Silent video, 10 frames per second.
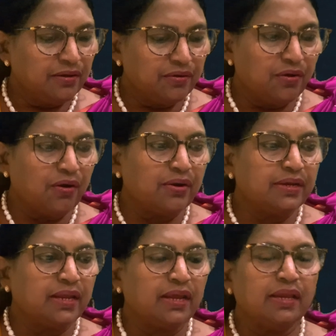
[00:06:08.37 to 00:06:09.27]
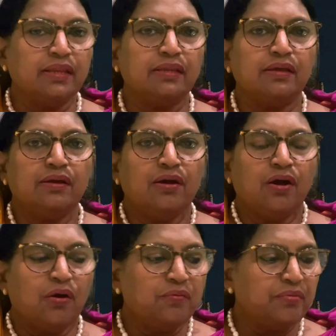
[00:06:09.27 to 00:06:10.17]
God and
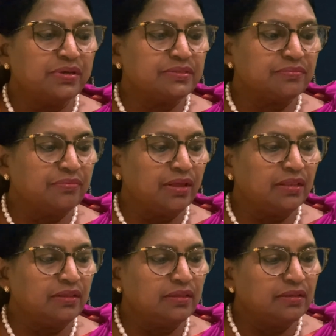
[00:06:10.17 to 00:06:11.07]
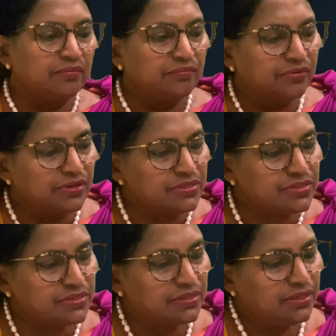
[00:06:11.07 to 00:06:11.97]
how was well
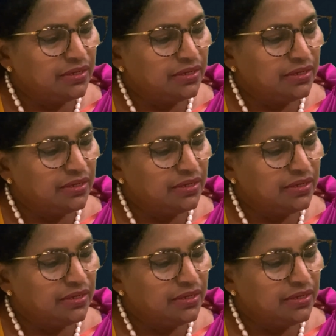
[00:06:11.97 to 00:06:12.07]
versed